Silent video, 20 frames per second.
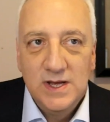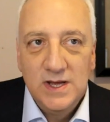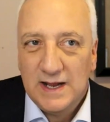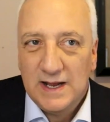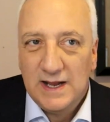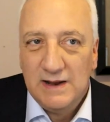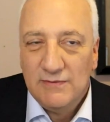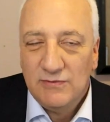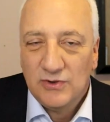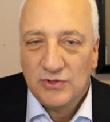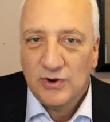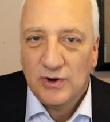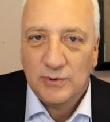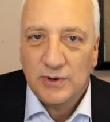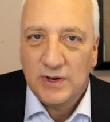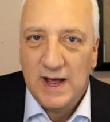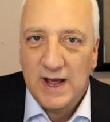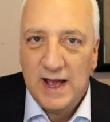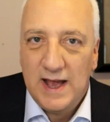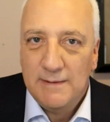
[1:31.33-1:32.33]
I never thought it
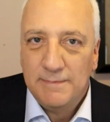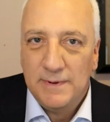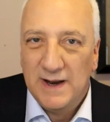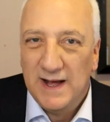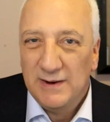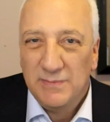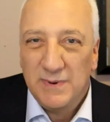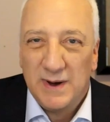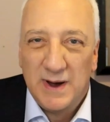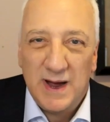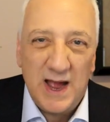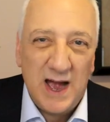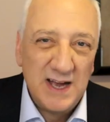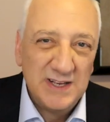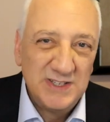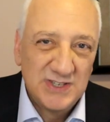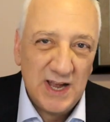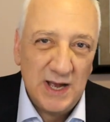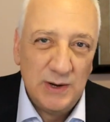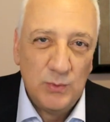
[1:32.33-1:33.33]
could happen. I, my
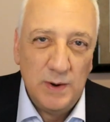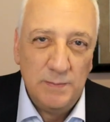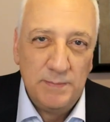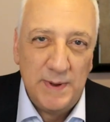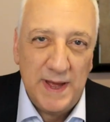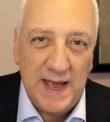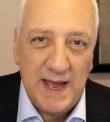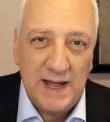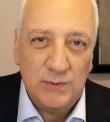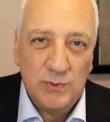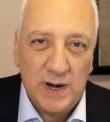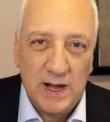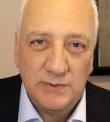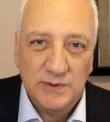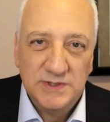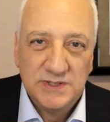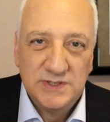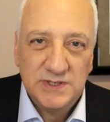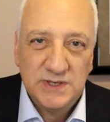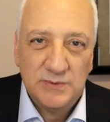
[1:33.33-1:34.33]
eyesight went bad when I
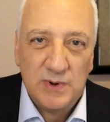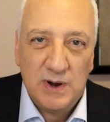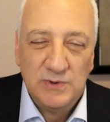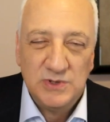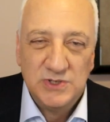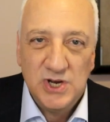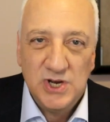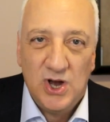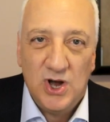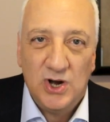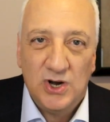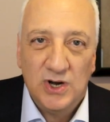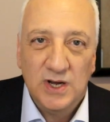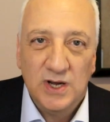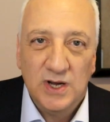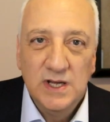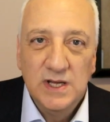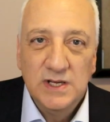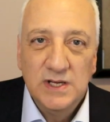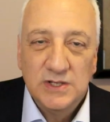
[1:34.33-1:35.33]
was when I was
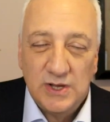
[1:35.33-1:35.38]
young.